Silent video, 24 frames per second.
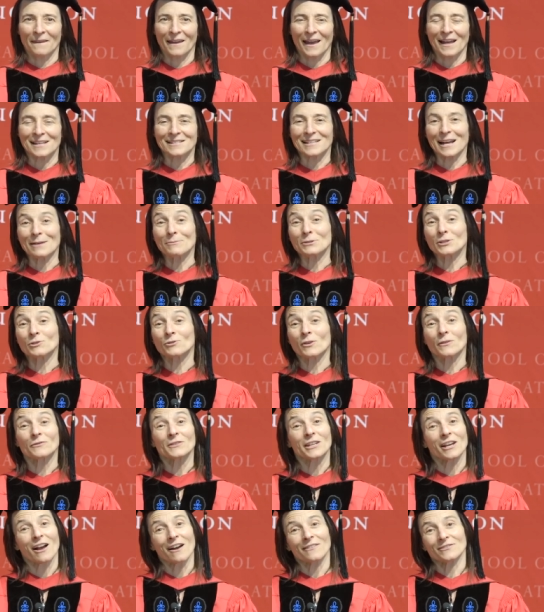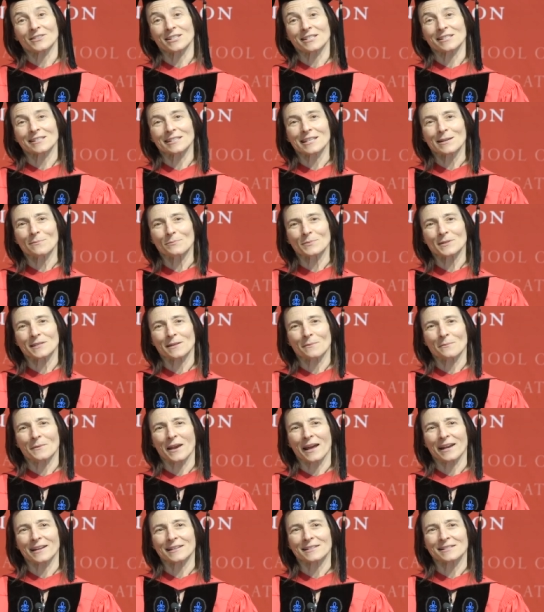As I was drifting off to sleep some
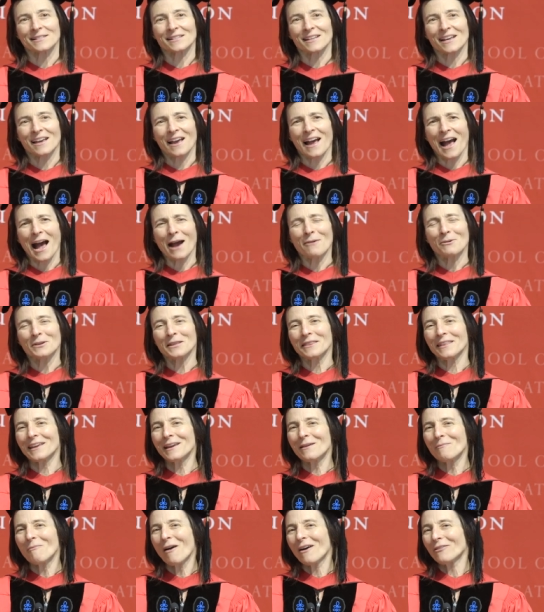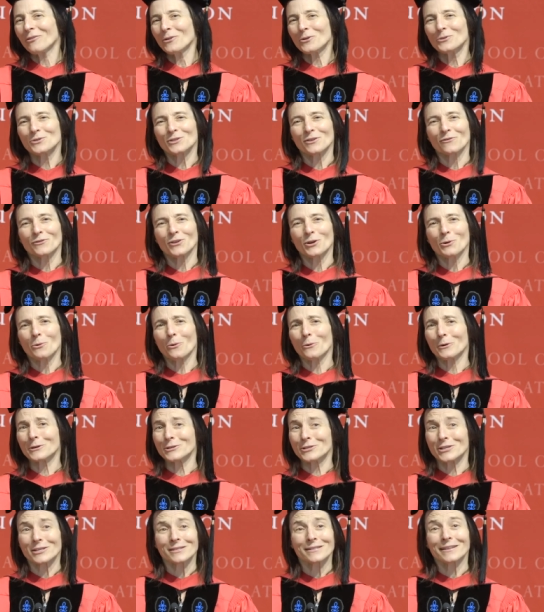nights, I would think about those of you who are
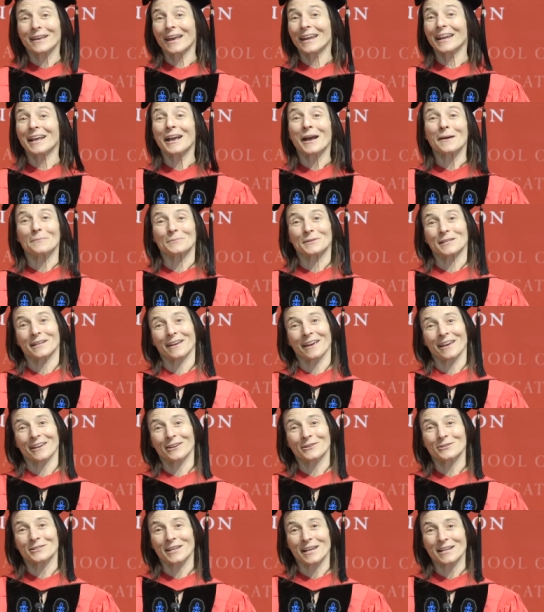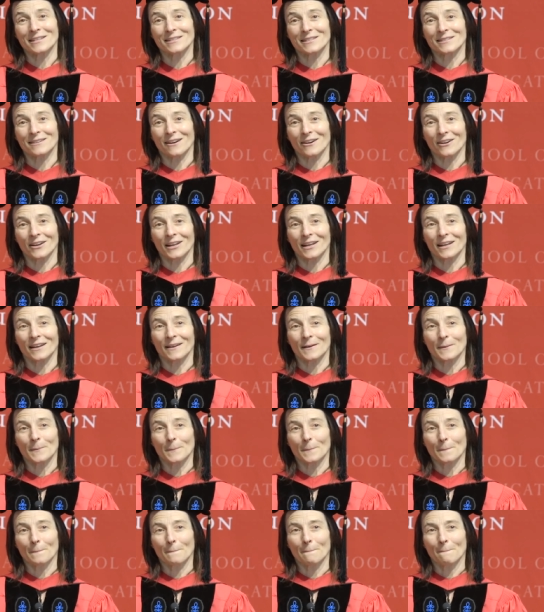just getting up to get your day started.
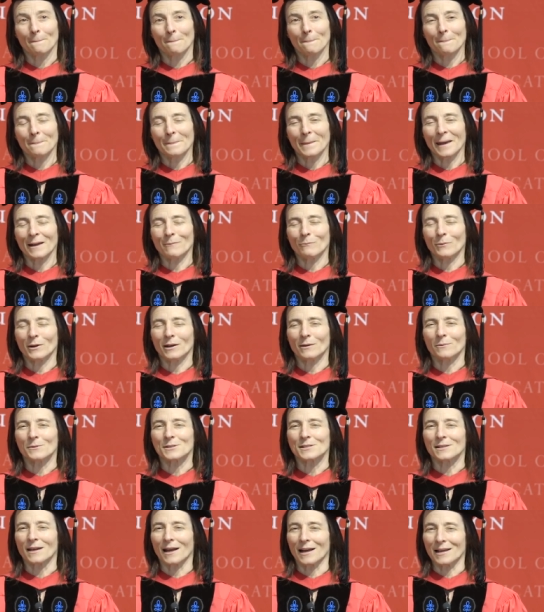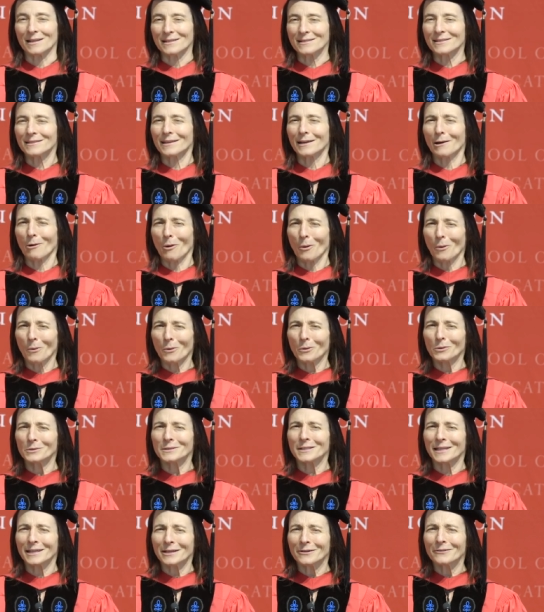And when it was icy
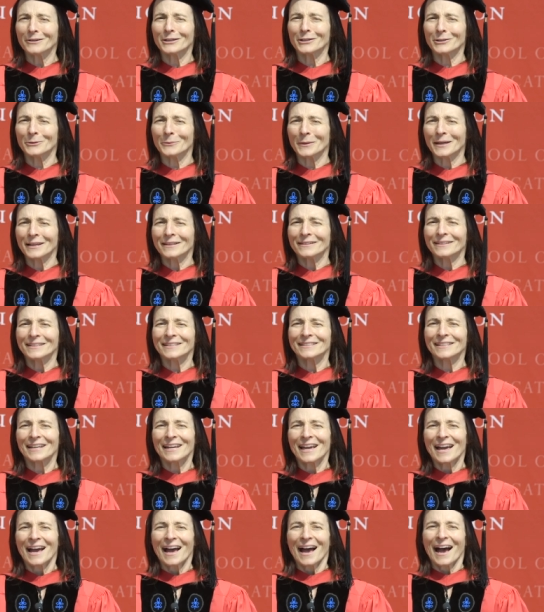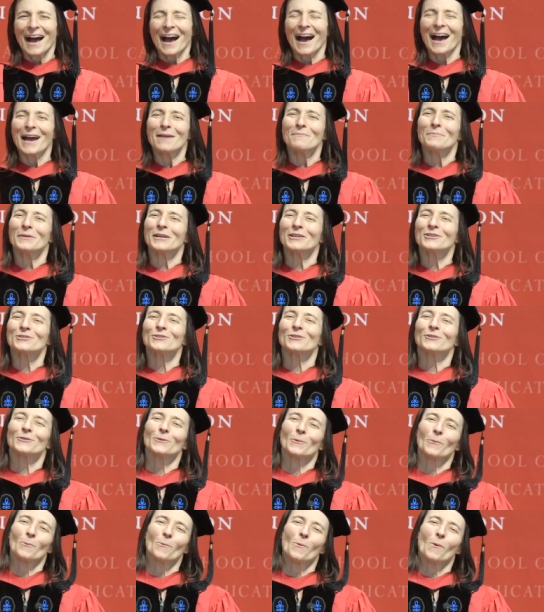cold here in New England, I
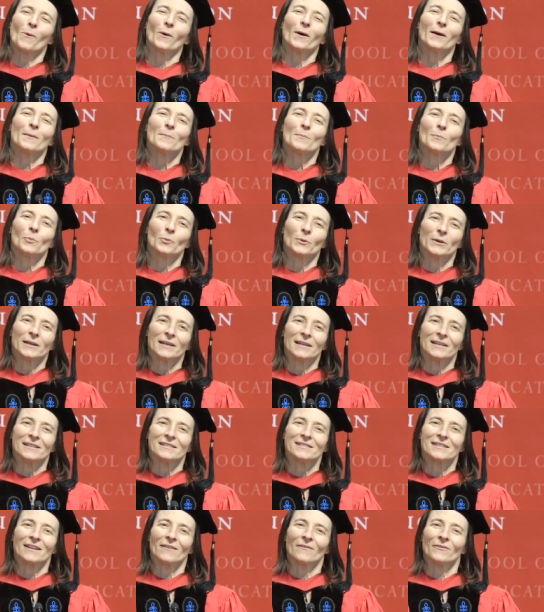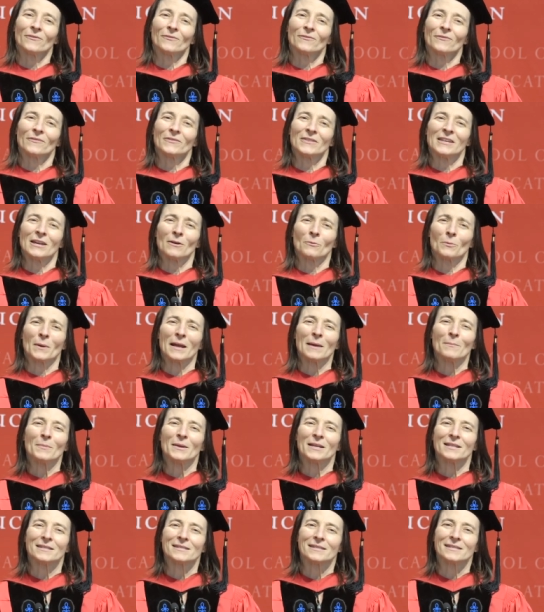pictured the warm breeze of the
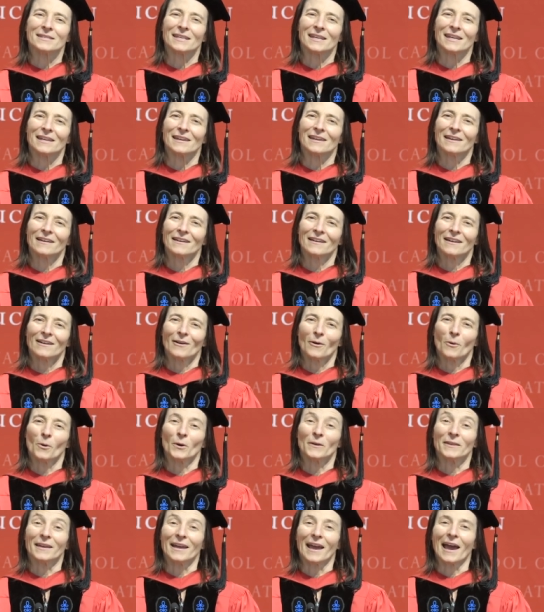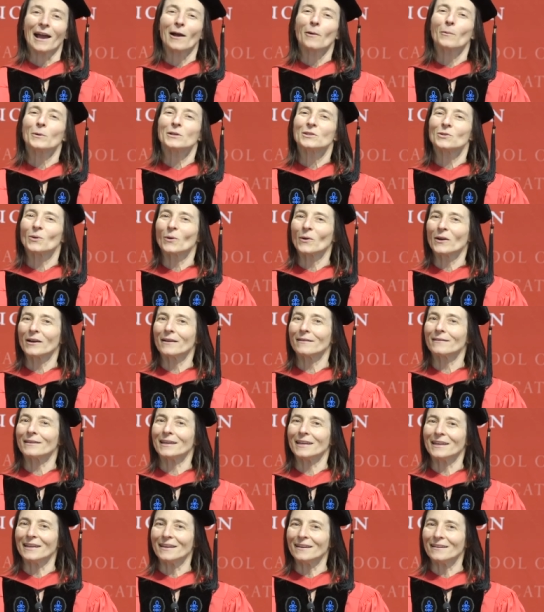Arabian Sea or the equatorial
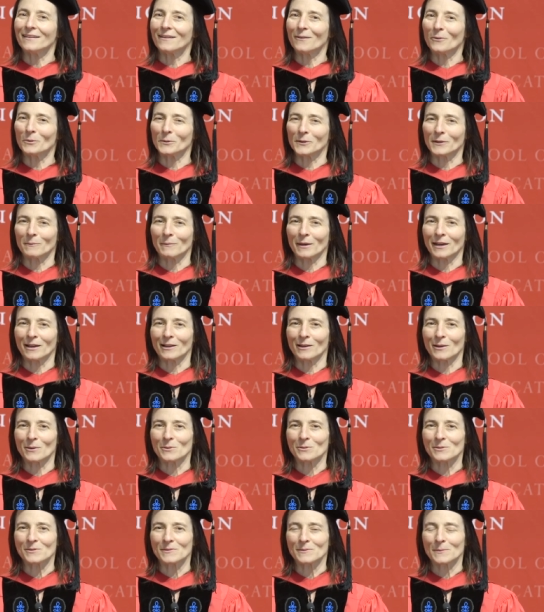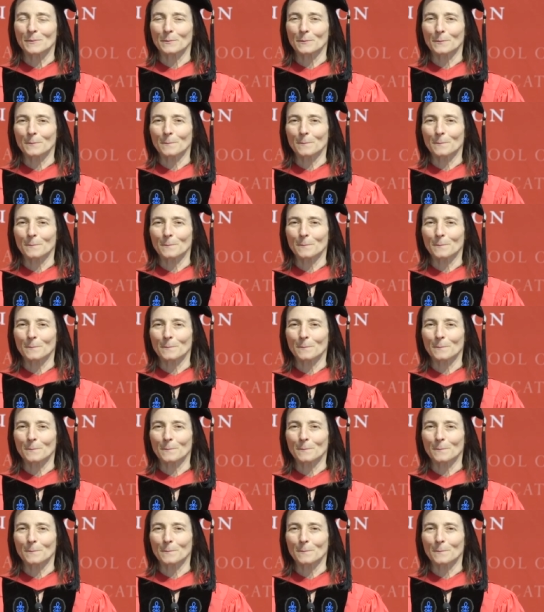heat holding me close.